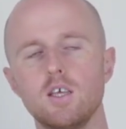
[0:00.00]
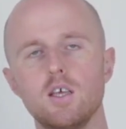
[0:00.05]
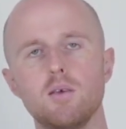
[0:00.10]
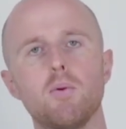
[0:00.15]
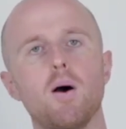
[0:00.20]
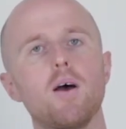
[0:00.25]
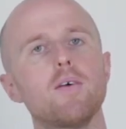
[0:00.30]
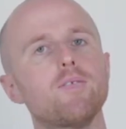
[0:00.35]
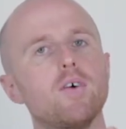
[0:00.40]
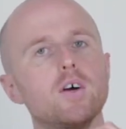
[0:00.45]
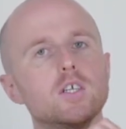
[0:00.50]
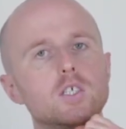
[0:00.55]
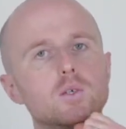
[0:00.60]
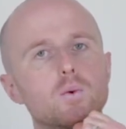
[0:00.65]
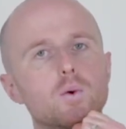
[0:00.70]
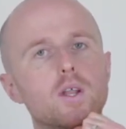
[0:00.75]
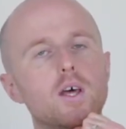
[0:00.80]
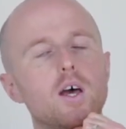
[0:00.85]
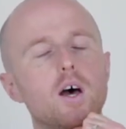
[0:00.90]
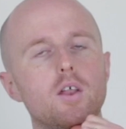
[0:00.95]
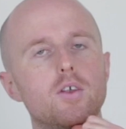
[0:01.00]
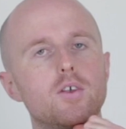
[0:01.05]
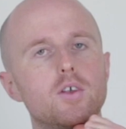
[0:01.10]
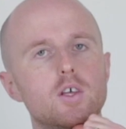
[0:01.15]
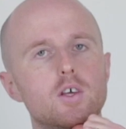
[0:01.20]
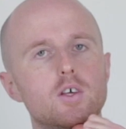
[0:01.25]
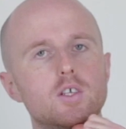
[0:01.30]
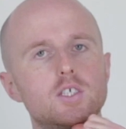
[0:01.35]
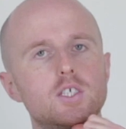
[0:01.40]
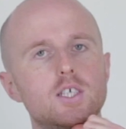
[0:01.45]
You might find you want it
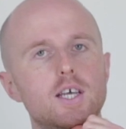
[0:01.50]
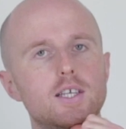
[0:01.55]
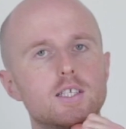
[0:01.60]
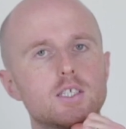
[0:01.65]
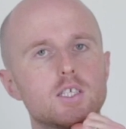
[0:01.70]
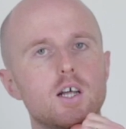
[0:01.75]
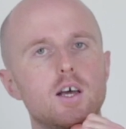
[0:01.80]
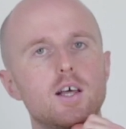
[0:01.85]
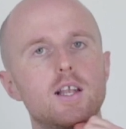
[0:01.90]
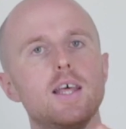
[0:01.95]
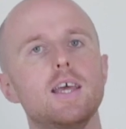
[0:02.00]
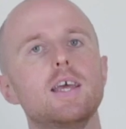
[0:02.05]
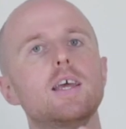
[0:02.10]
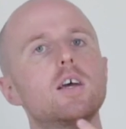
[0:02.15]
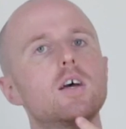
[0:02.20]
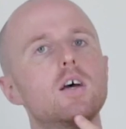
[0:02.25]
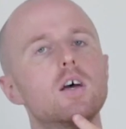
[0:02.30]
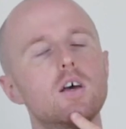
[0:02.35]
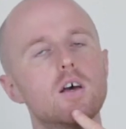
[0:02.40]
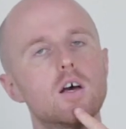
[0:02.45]
under your chin slightly,